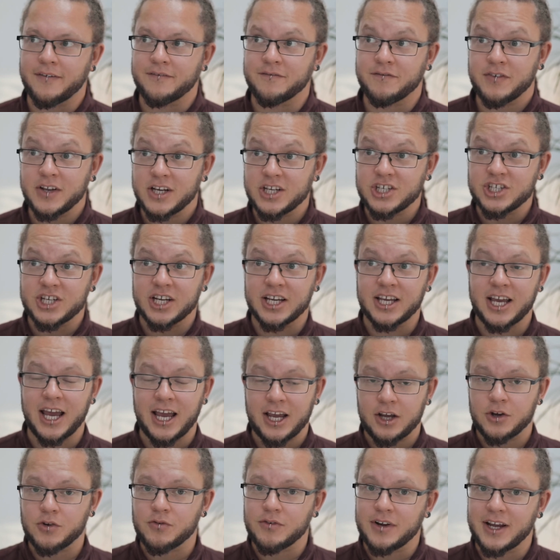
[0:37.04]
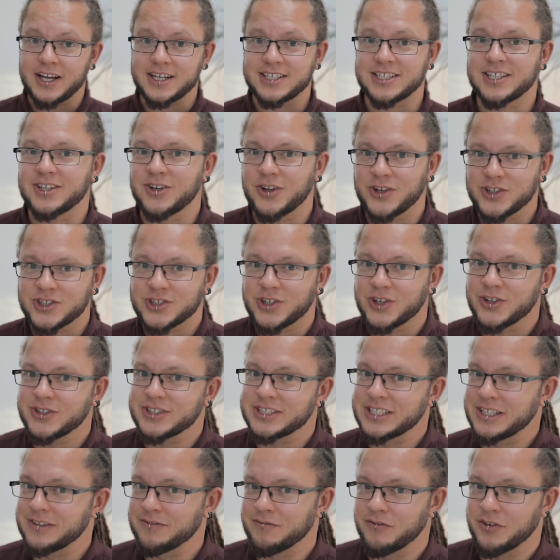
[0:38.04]
finishing and creating lots of
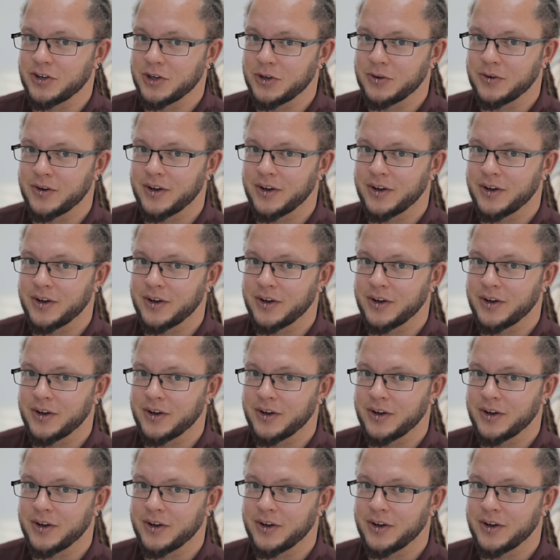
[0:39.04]
content for you